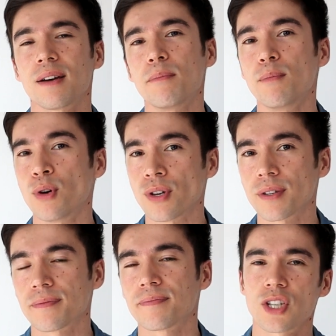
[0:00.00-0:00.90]
muy.
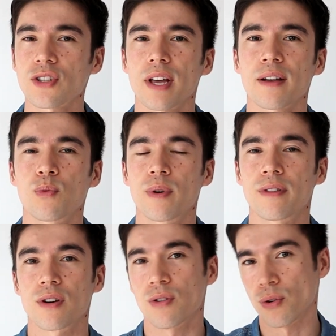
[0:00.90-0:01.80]
Just like with
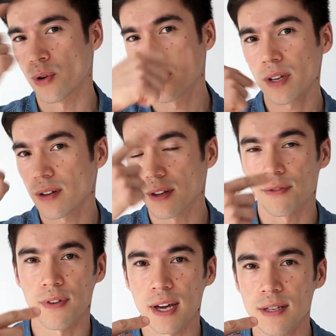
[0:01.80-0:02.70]
rui, the
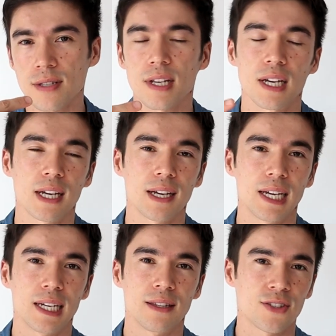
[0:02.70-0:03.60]
face,
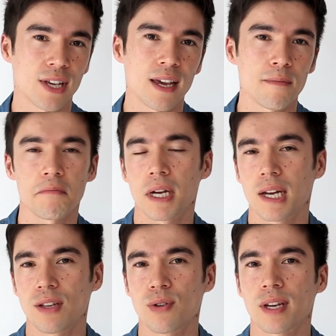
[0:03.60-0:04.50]
the same,
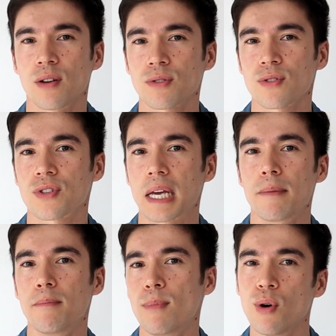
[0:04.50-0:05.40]
you can also say
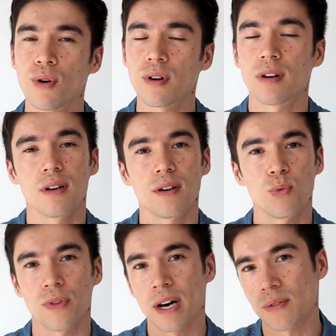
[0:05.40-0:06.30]
mu
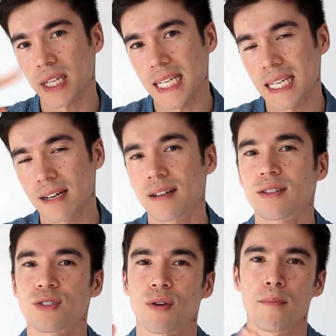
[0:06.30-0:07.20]
without y.
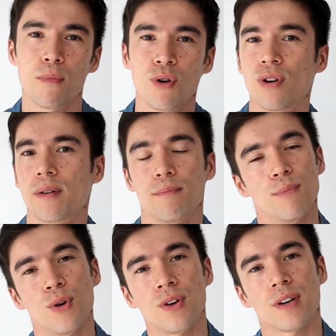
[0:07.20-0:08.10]
So mu,
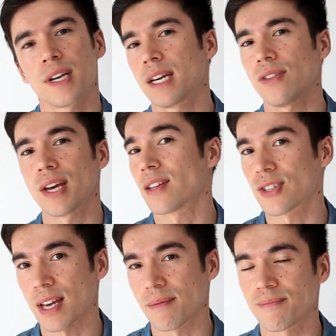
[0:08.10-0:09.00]
muy, they are the
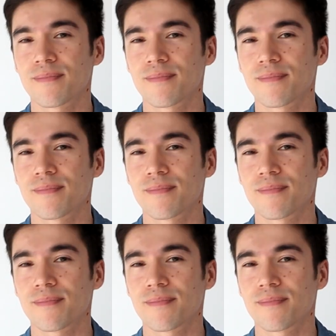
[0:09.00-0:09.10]
same.